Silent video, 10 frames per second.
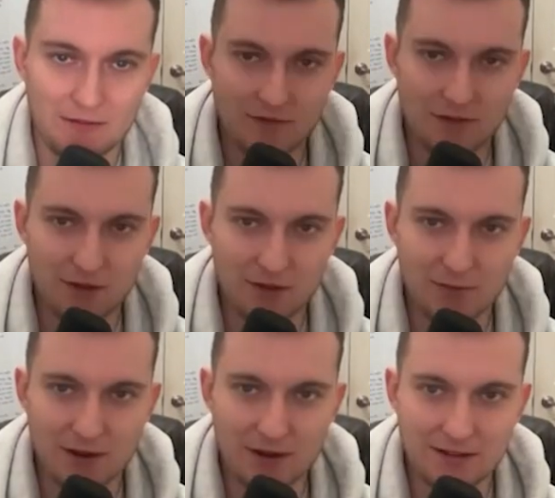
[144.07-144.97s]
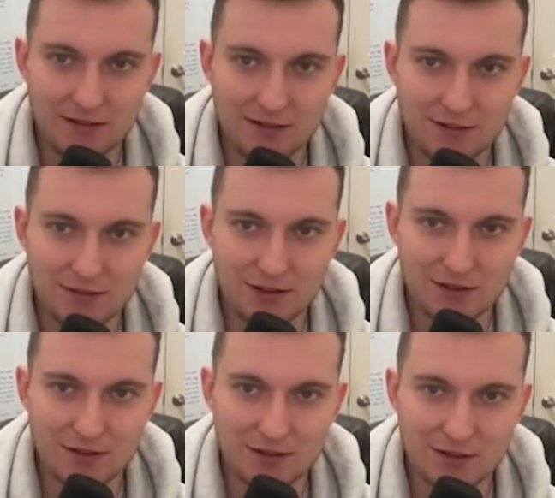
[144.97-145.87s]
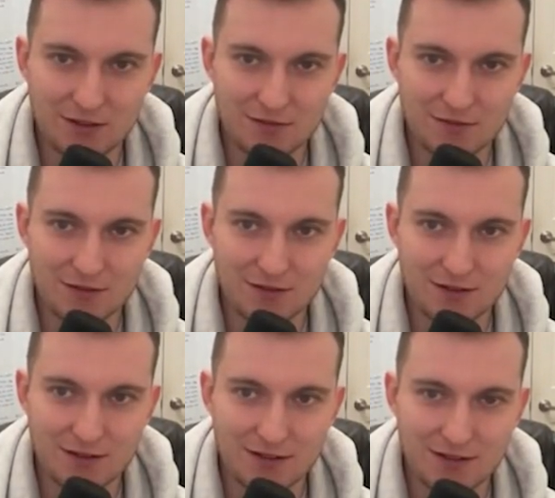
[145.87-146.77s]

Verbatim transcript: females buying, you know, some dust collectors for their, uh,